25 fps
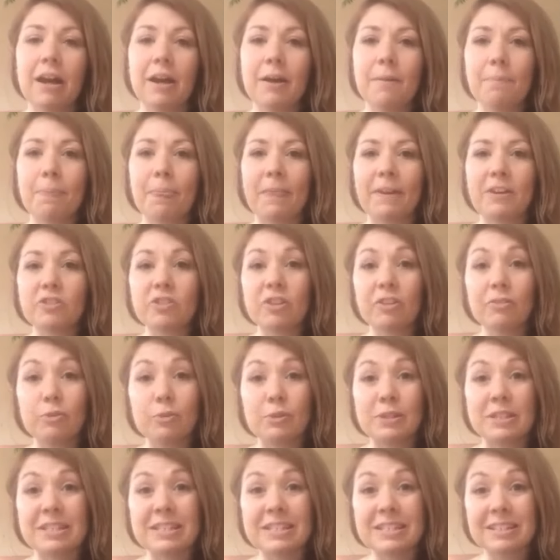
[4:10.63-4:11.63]
I travel
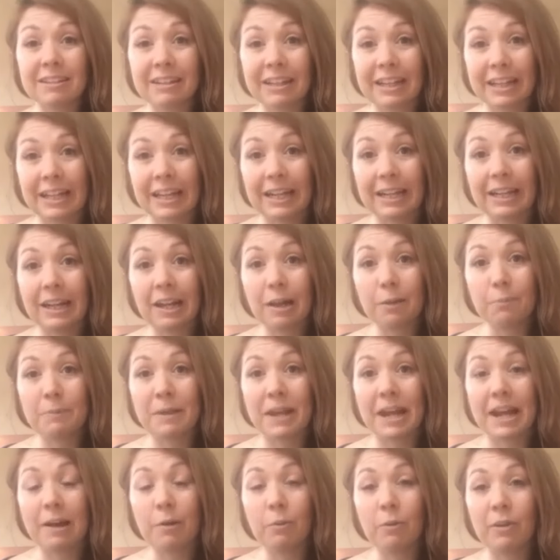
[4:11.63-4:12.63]
with a cycling club
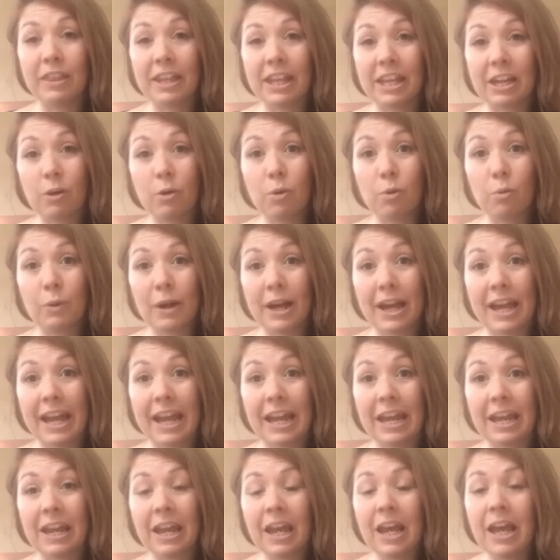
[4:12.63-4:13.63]
now when they go
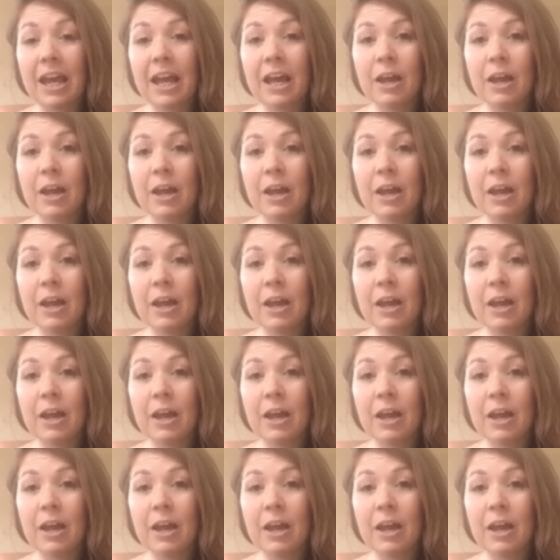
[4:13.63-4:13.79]
away,